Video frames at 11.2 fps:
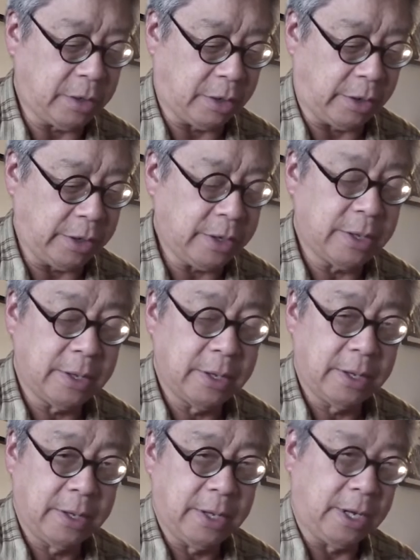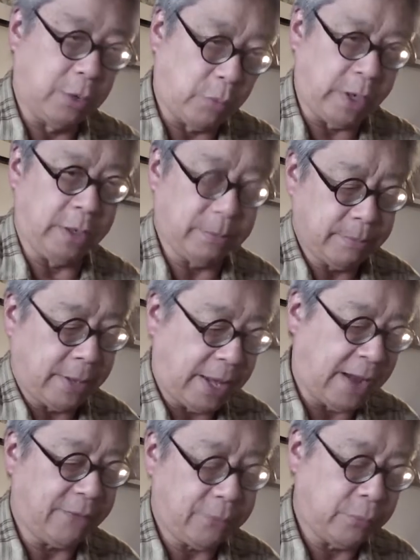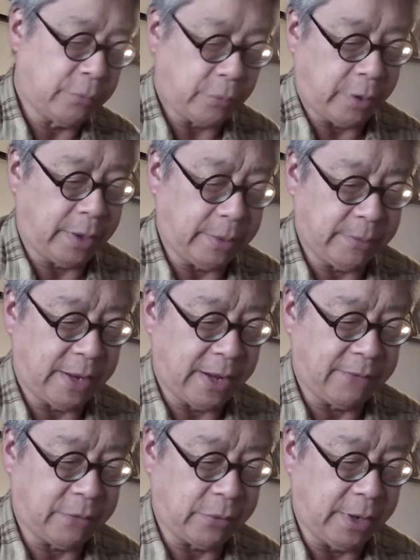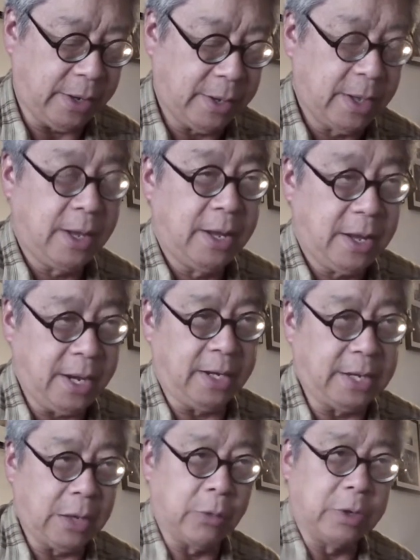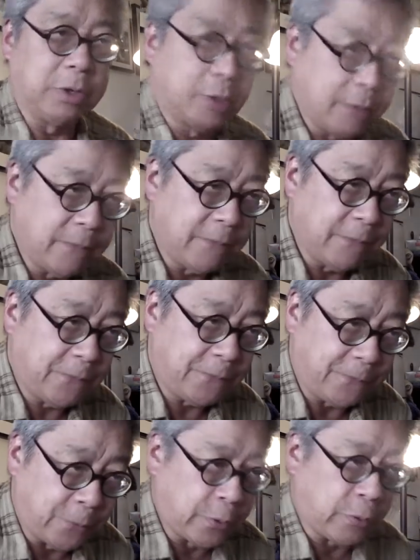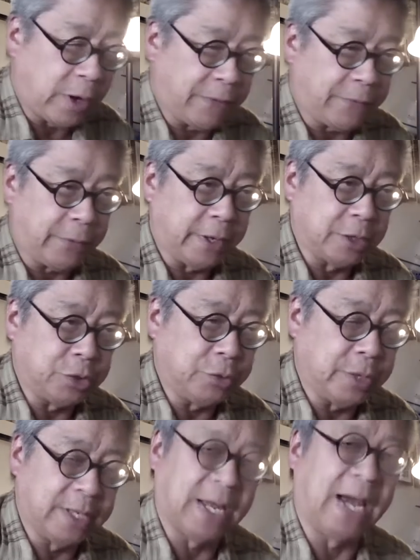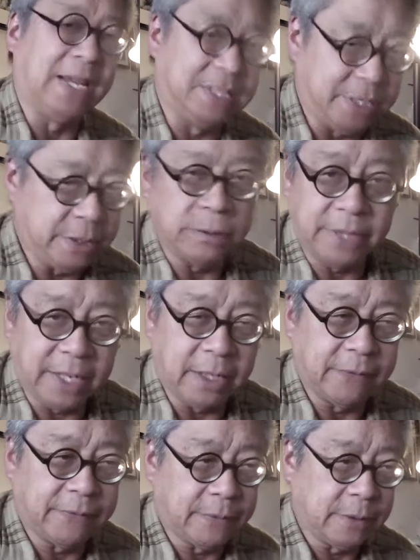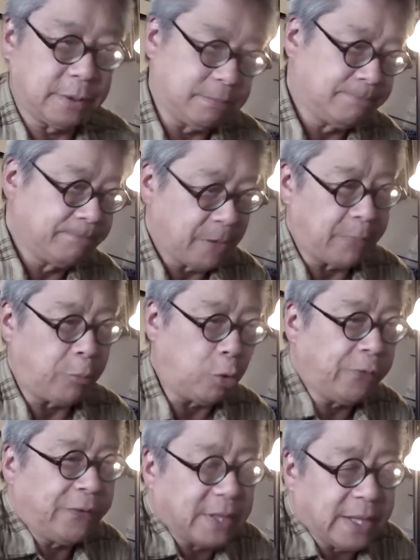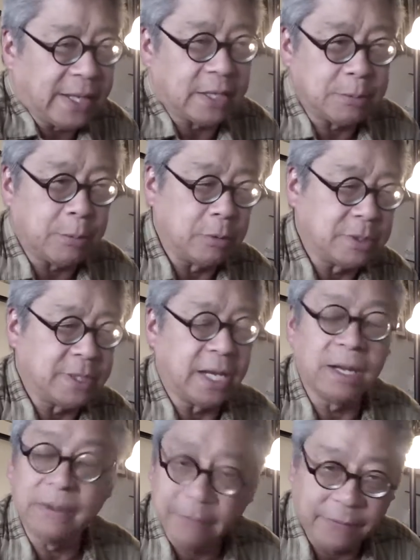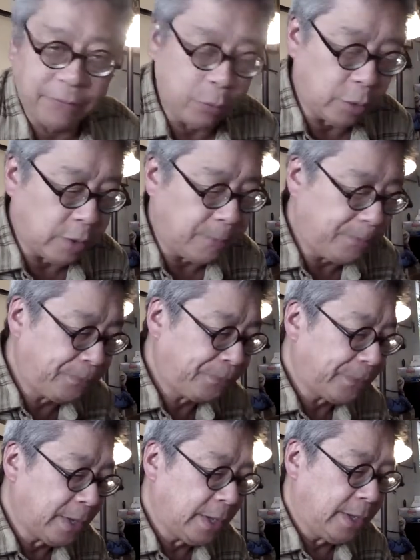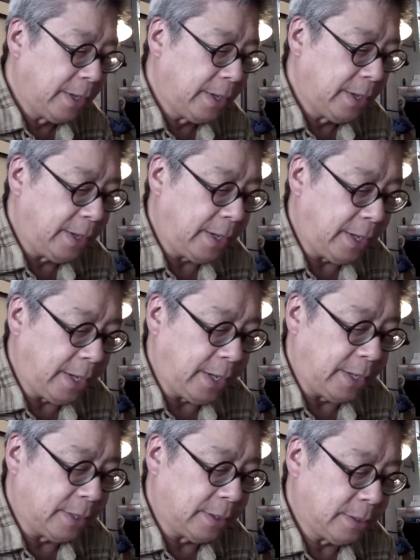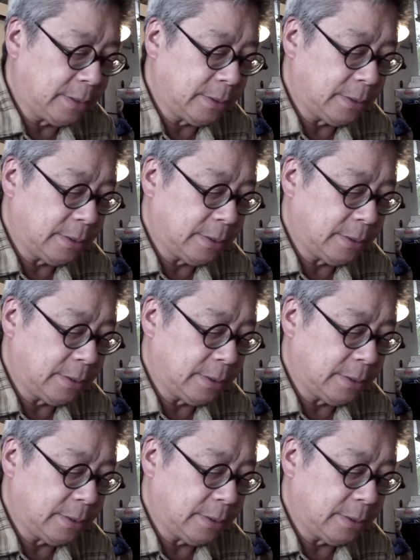card and a white half gray, half gray, and they would photograph her and shoot an ideal negative, um, a perfectly exposed negative, if you will. And